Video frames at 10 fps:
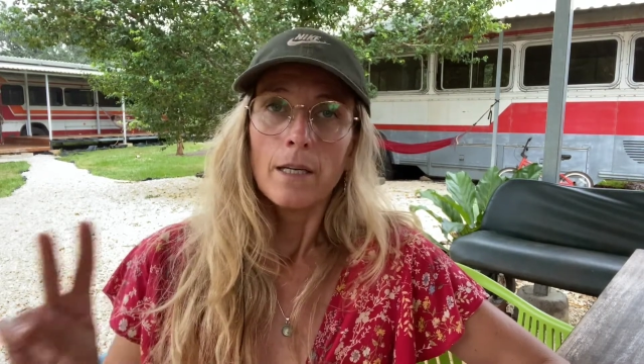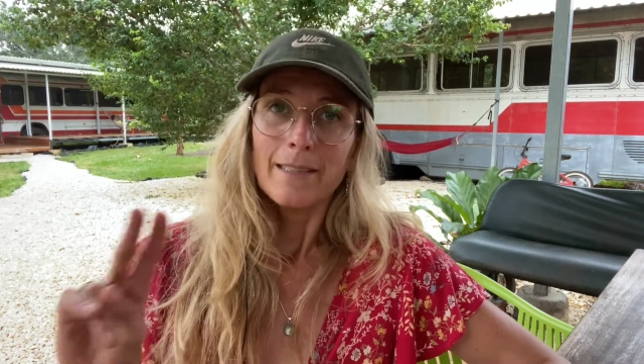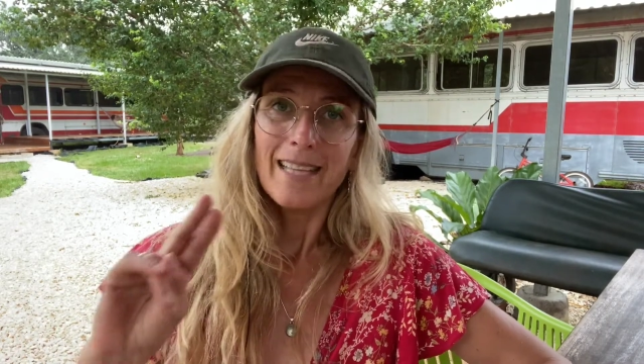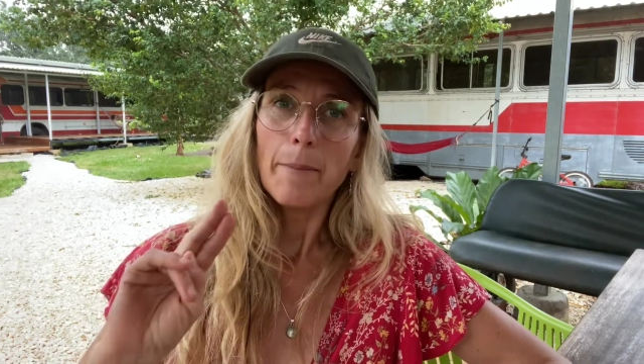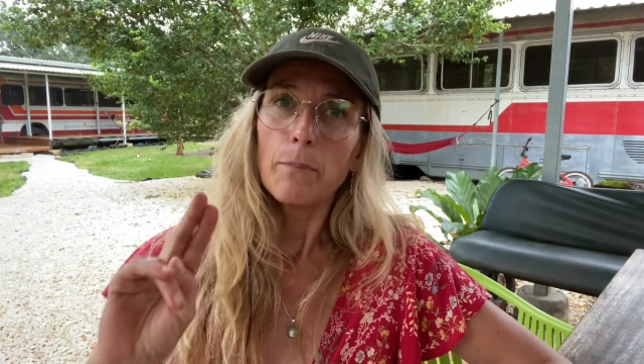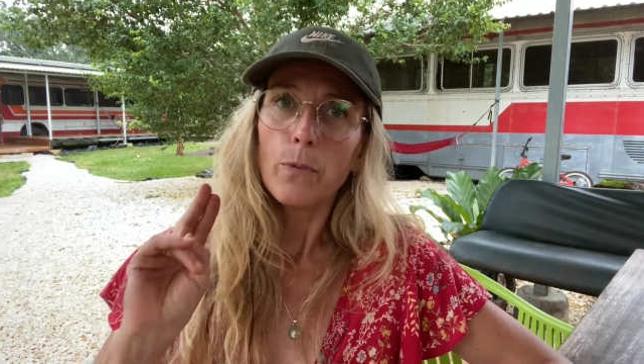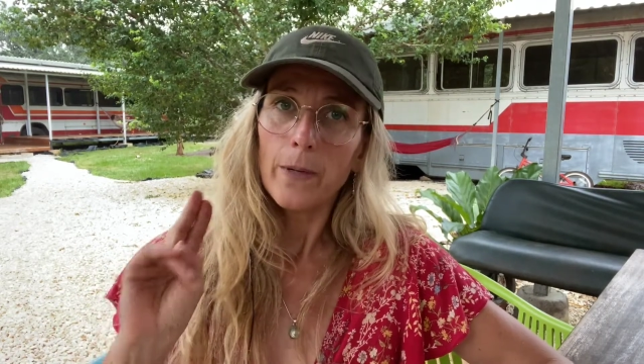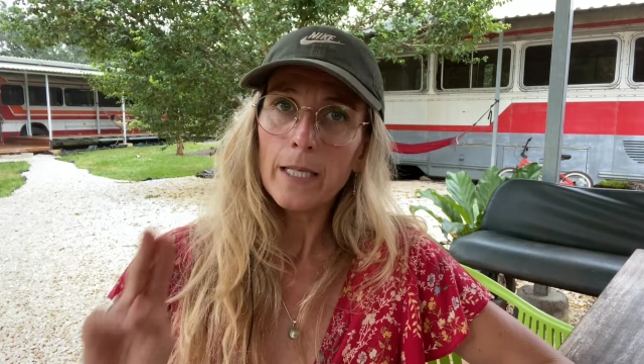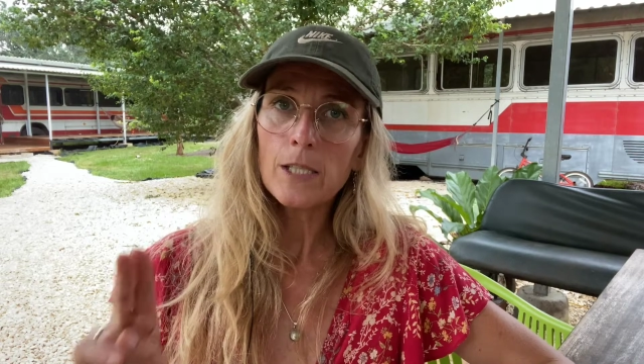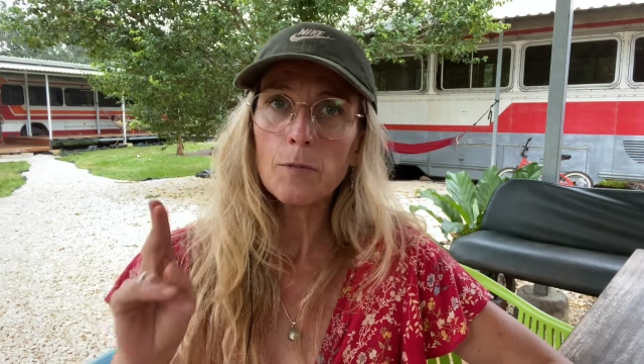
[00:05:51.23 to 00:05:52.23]
That
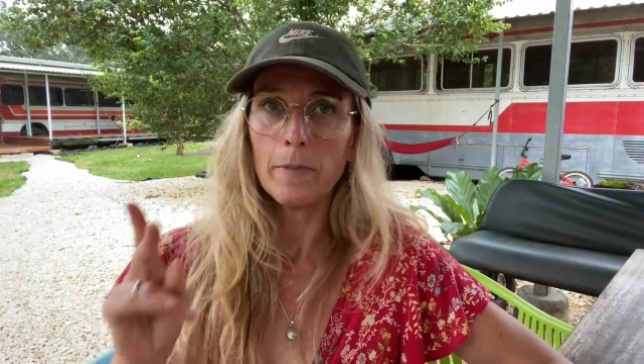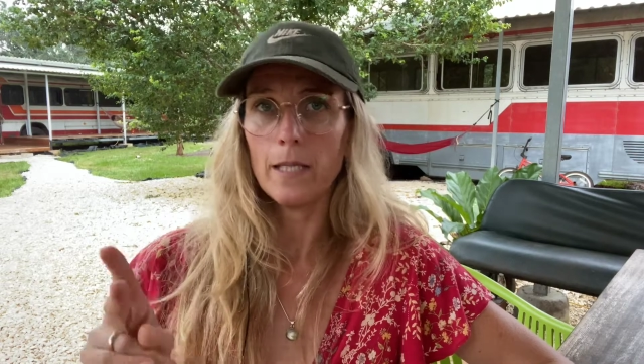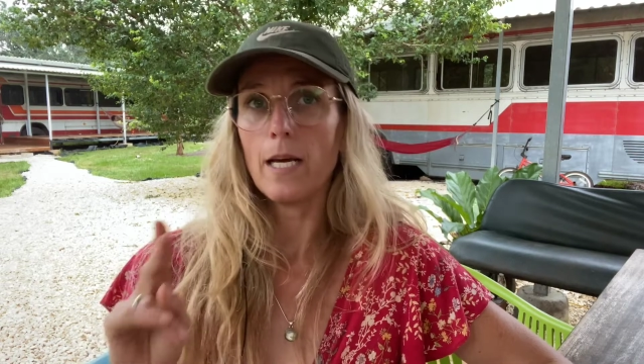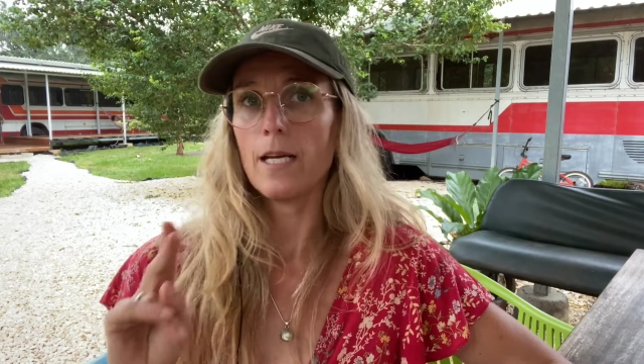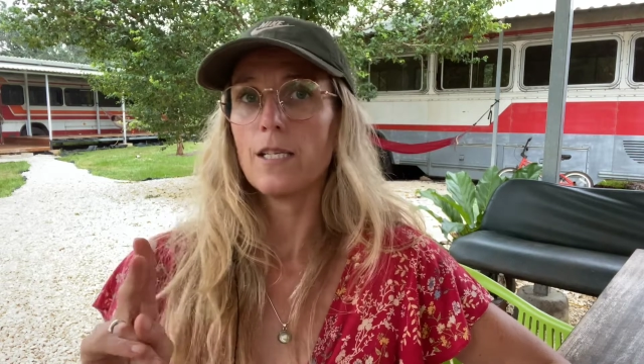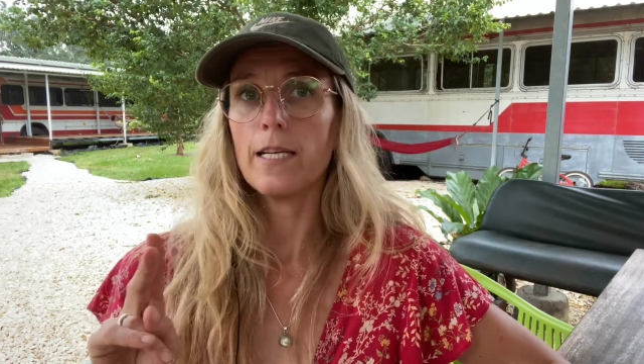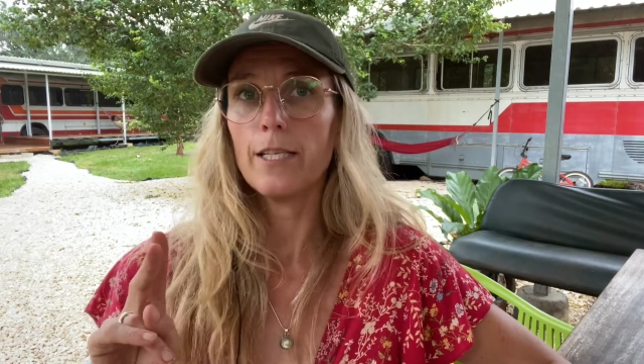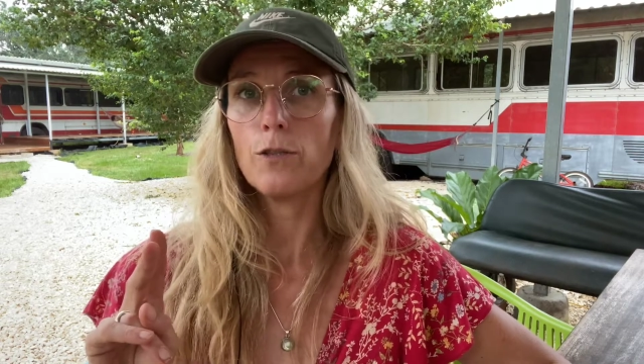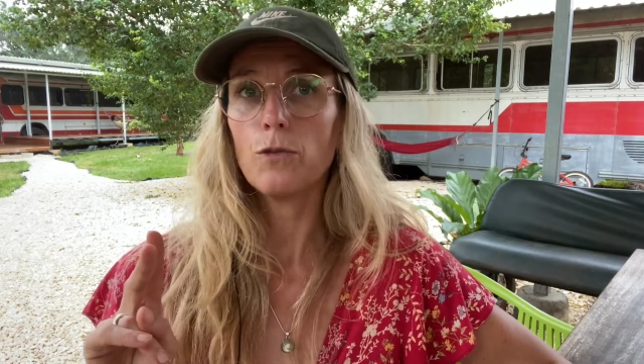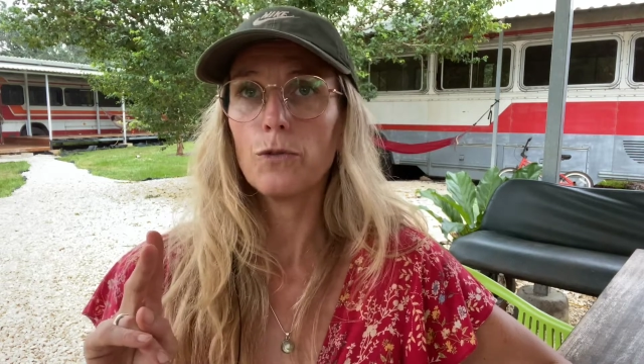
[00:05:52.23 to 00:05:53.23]
brings me
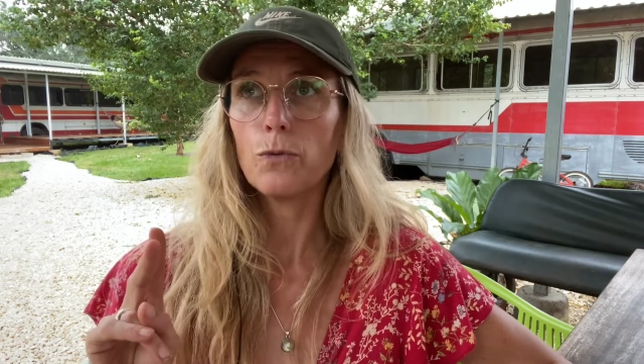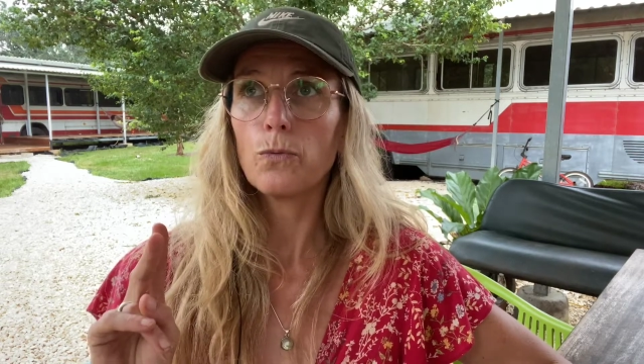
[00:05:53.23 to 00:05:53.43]
actually to